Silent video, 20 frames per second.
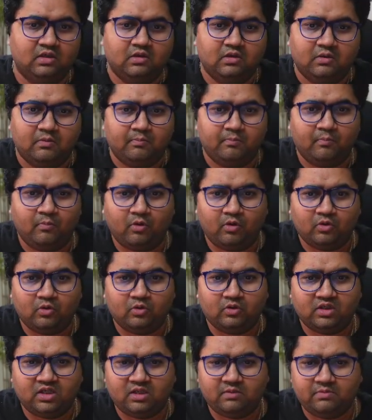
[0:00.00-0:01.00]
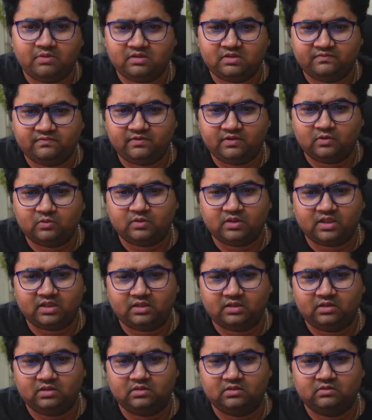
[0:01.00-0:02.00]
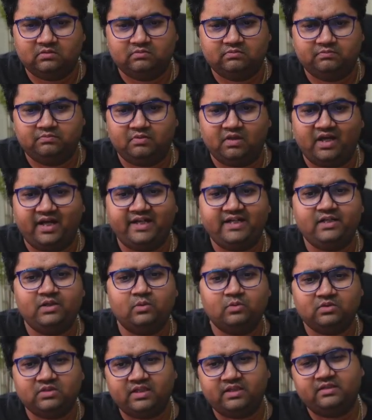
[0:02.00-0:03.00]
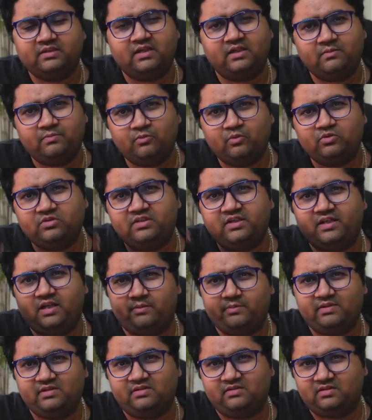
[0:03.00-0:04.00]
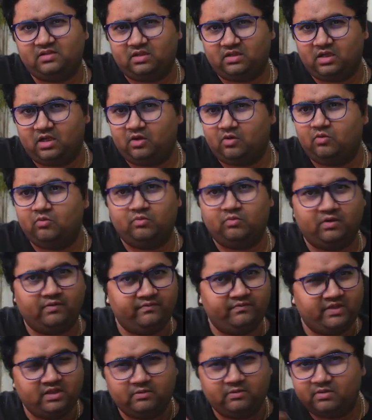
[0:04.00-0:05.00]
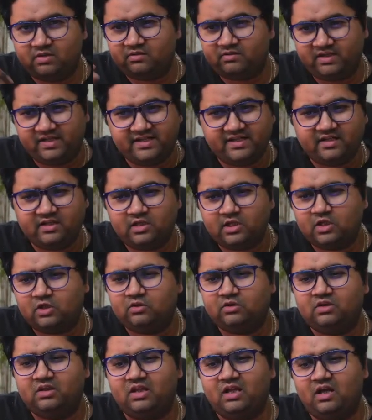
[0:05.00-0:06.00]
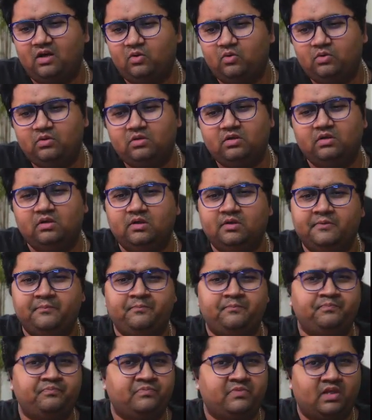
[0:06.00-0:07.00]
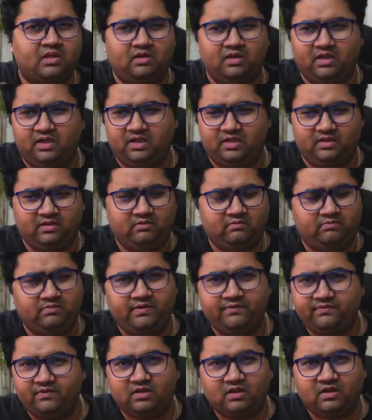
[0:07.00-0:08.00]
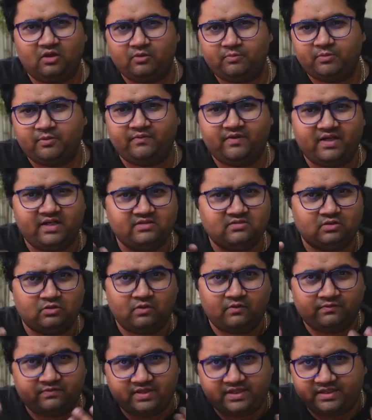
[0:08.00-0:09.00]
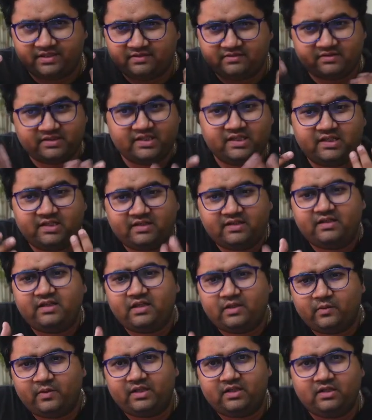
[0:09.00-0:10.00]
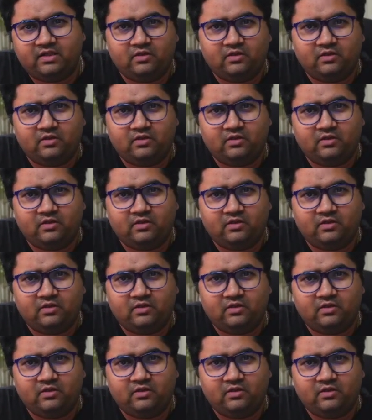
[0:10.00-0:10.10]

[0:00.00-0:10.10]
MongoDB's view, and I do think that most databases are now available readily on cloud. and different cloud providers are offering it really, really quickly.